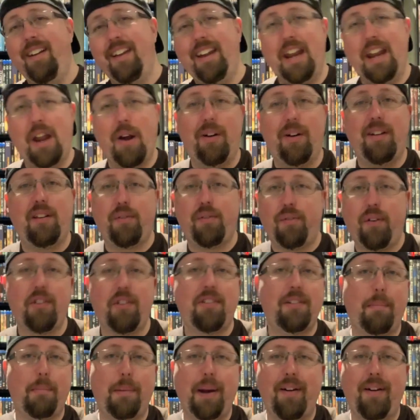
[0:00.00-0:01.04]
its
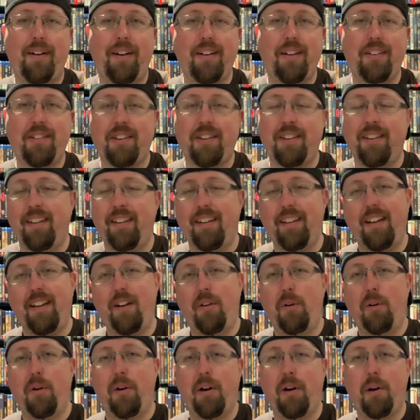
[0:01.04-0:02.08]
first appearance,
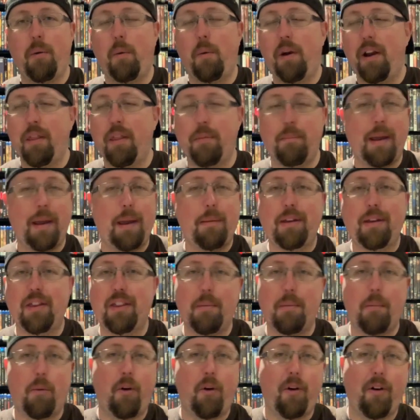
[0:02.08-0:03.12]
or one of maybe the
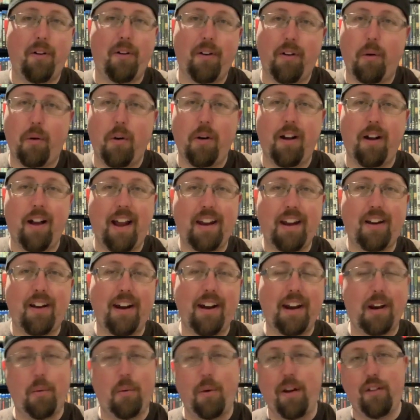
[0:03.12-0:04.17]
more
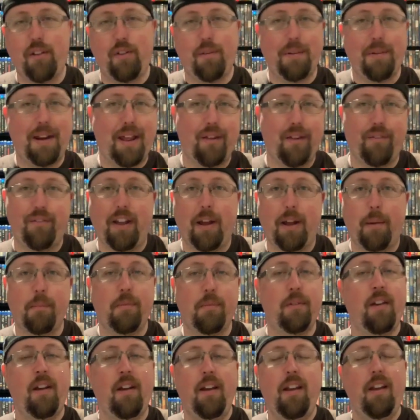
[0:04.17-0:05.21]
iconic ones from the other
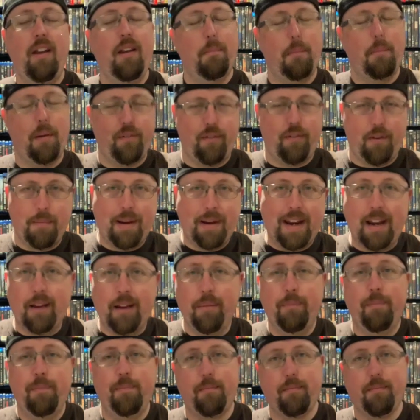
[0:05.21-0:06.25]
films. But for
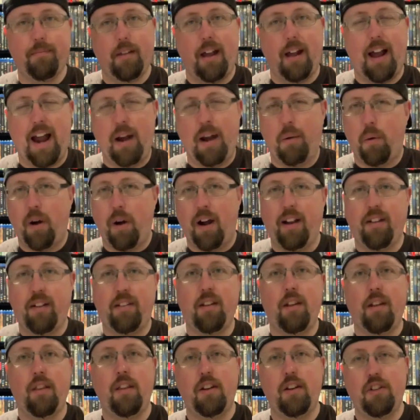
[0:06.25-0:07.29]
me, I
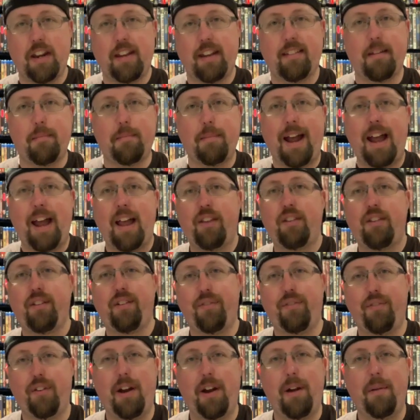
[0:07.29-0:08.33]
want the Jason mask
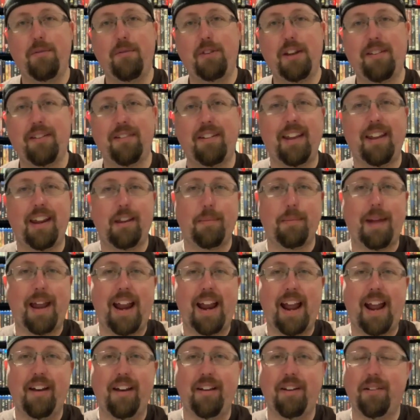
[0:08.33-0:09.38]
from Jason Takes
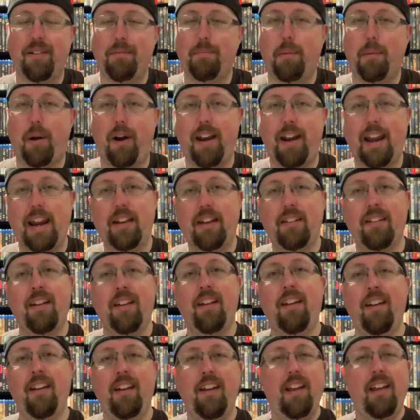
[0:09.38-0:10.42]
Manhattan Part 8,
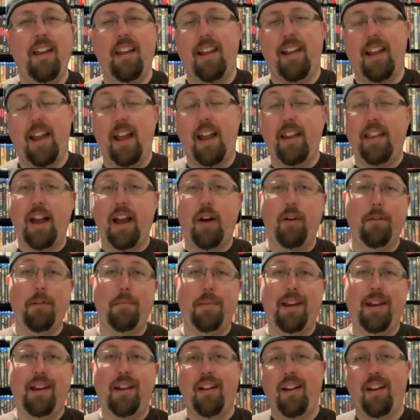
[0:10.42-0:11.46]
and that would
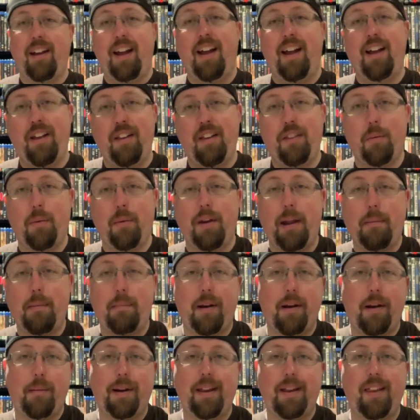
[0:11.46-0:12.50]
be the one I
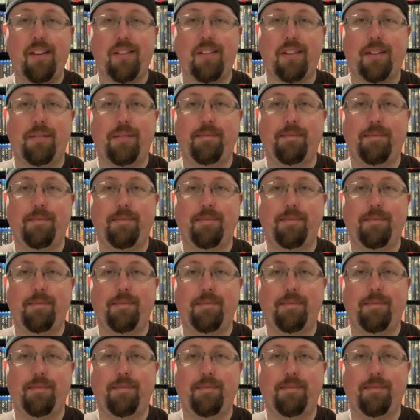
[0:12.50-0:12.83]
put on my list.